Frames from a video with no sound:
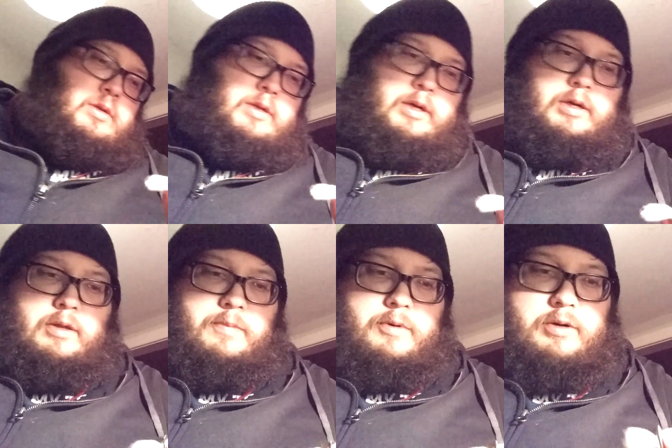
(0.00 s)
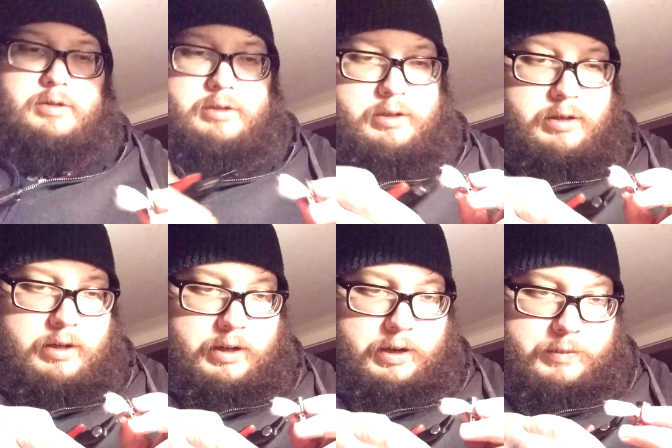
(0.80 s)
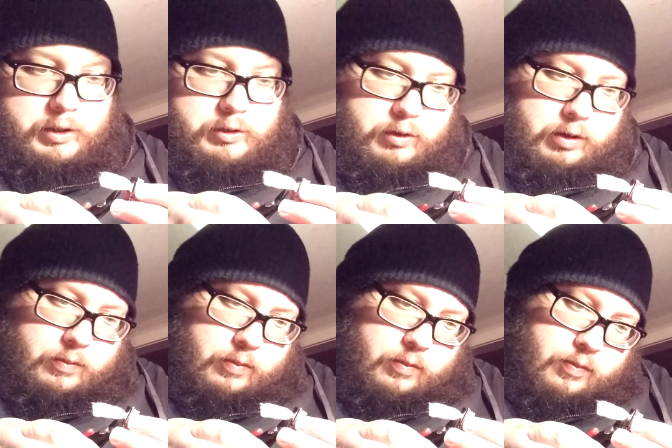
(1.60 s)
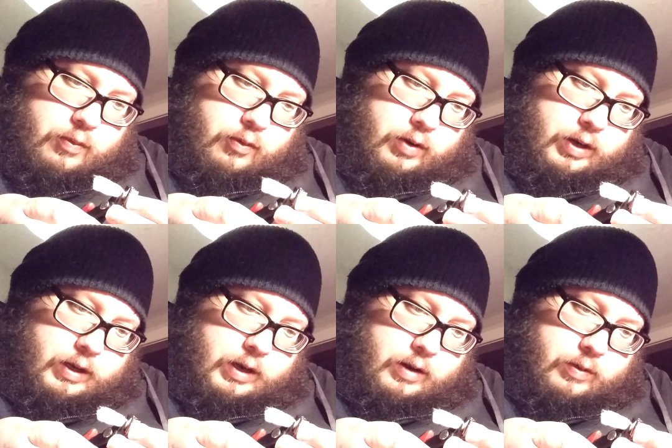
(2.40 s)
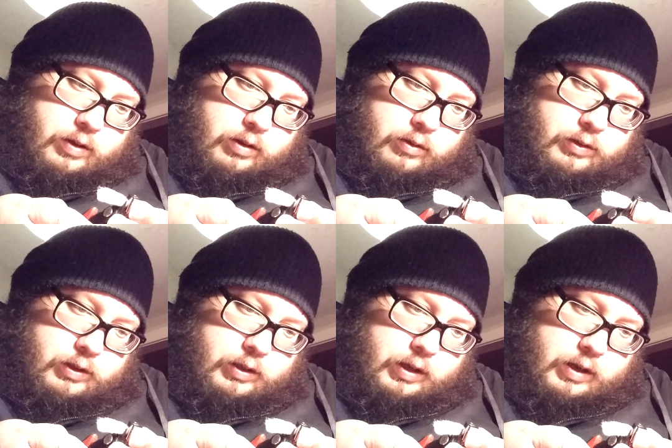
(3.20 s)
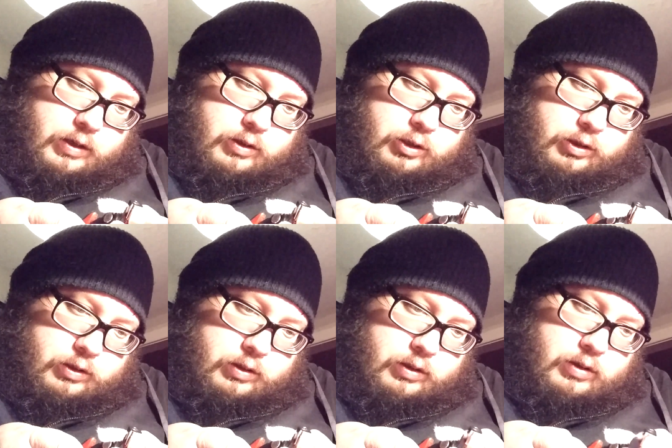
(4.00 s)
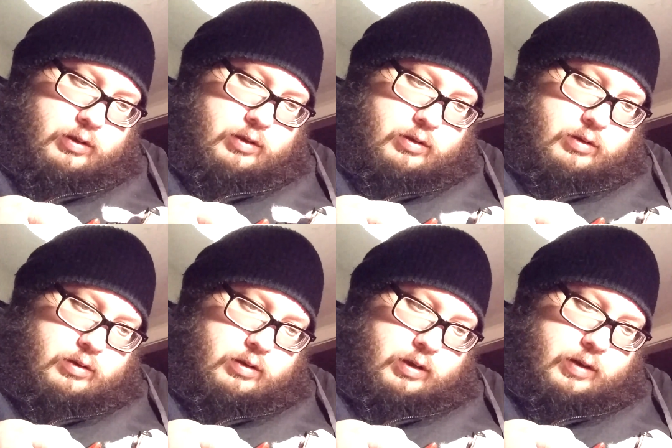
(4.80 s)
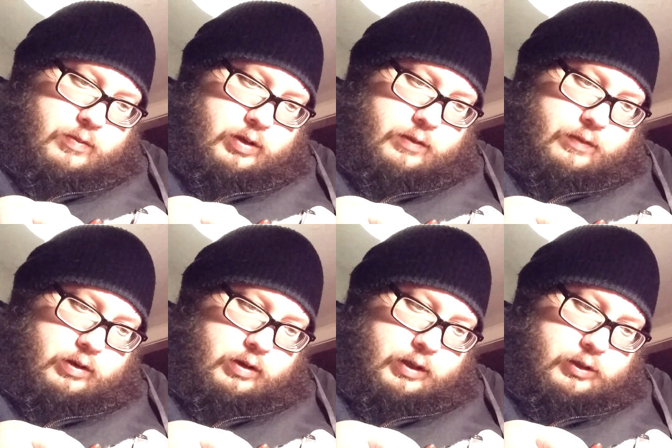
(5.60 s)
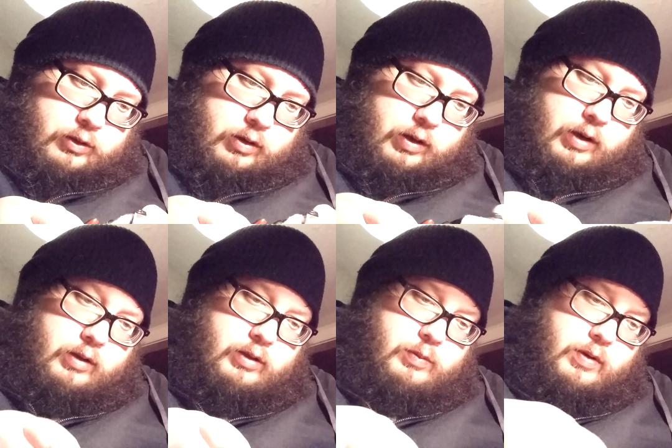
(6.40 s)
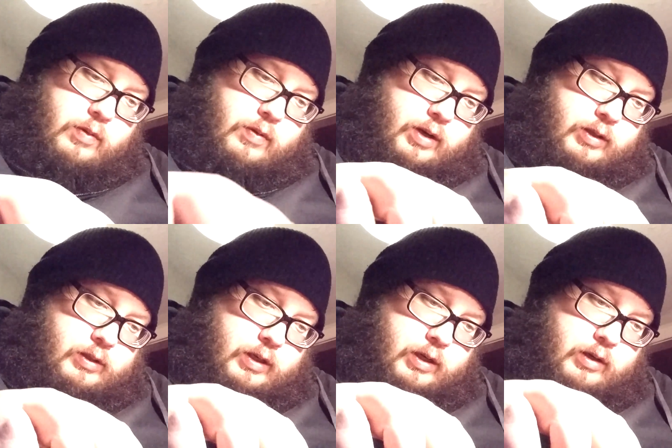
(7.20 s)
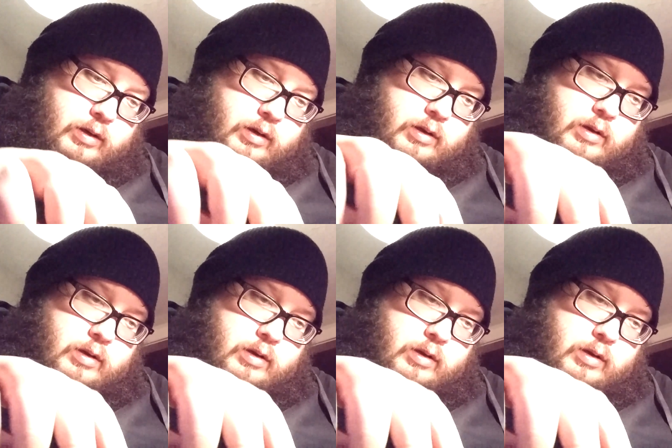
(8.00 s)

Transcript: is take clippers and I'm going to trim pretty damn close to the edge. I am going to leave a little extra on, and I'll explain why in a second.